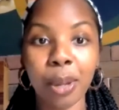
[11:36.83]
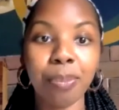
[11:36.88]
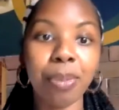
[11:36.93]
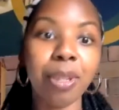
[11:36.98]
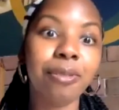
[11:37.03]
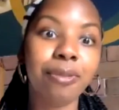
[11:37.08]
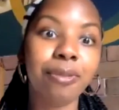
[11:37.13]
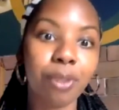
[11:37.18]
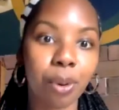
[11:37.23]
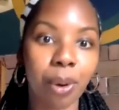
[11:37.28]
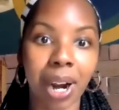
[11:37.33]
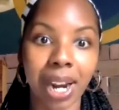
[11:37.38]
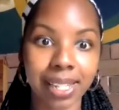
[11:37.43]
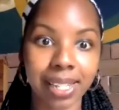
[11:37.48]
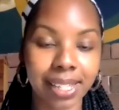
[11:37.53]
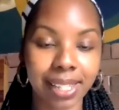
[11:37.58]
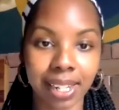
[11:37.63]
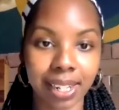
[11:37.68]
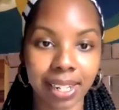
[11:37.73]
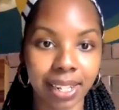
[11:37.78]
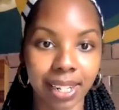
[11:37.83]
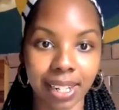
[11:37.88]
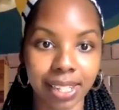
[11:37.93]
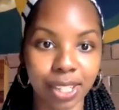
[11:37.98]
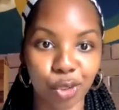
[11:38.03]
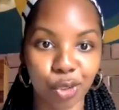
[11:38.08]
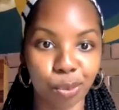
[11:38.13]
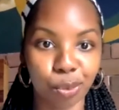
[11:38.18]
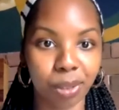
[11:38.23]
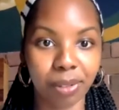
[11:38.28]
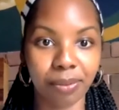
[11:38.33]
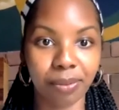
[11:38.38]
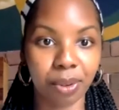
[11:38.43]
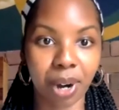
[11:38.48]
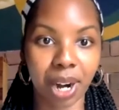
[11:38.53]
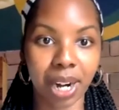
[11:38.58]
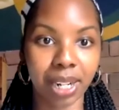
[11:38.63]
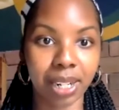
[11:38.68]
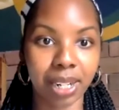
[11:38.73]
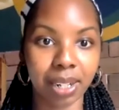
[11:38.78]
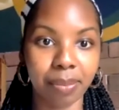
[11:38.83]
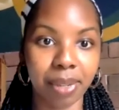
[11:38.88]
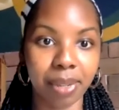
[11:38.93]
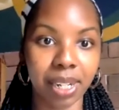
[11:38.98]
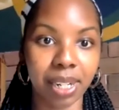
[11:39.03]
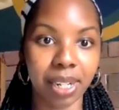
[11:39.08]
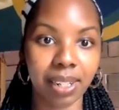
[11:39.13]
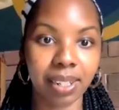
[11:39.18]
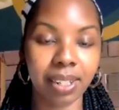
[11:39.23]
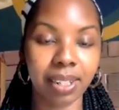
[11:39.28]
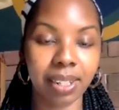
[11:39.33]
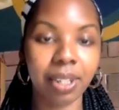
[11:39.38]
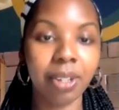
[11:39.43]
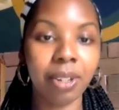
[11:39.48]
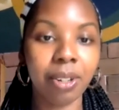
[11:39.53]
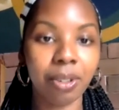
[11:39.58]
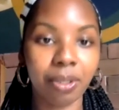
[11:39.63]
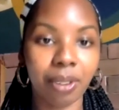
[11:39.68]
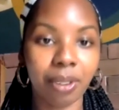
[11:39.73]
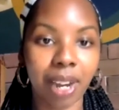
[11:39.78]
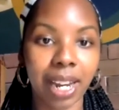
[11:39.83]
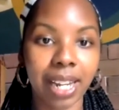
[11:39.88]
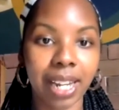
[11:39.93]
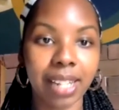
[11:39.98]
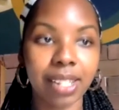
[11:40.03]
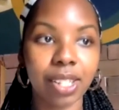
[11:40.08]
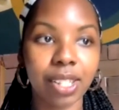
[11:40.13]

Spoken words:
before I said yes or before I committed, right?